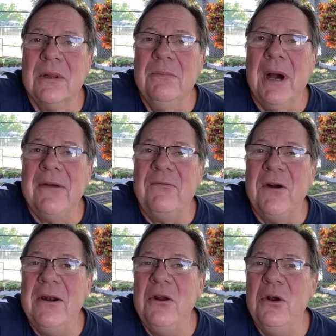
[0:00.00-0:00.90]
My
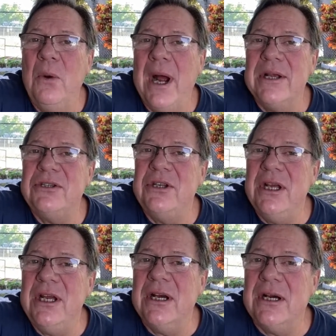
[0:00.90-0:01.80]
friend who has
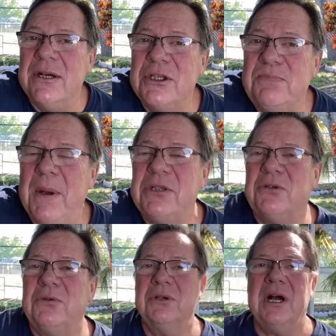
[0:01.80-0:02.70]
the
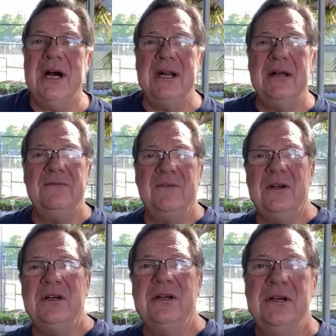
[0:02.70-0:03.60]
special kind
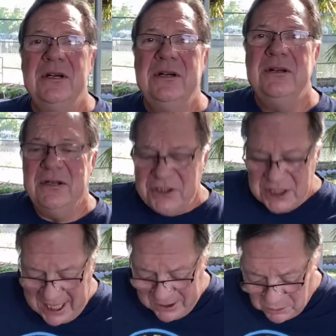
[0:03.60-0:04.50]
of
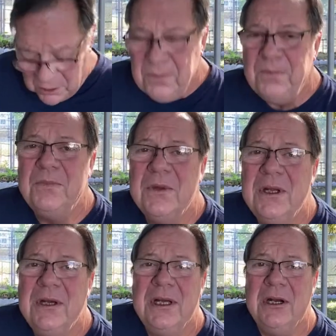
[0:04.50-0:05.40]
channel
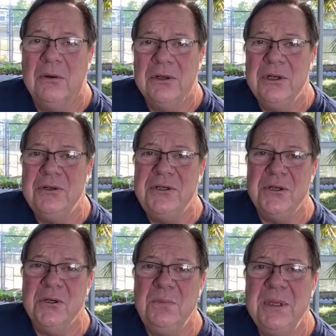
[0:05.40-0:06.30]
here on
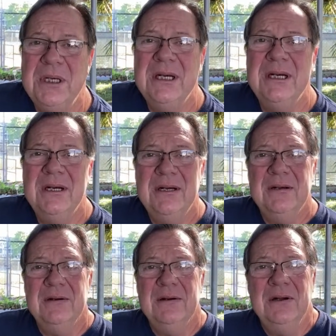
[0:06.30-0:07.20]
YouTube.
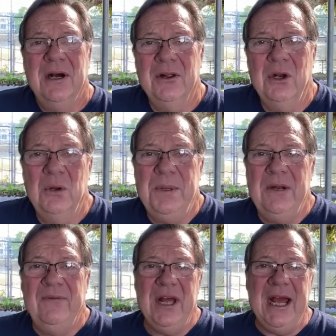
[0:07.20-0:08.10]
A little bit
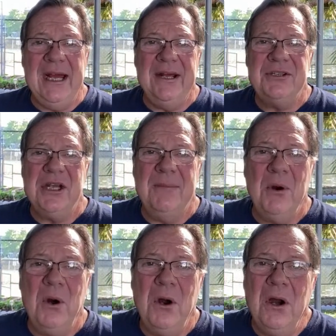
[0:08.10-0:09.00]
of the
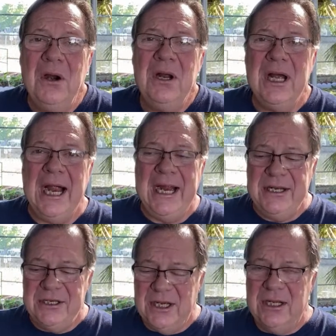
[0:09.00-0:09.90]
ASMR
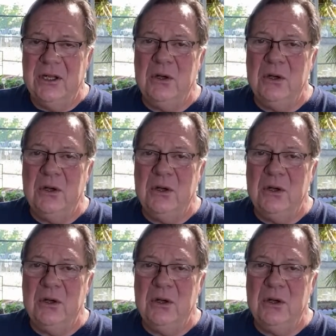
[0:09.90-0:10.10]
and a little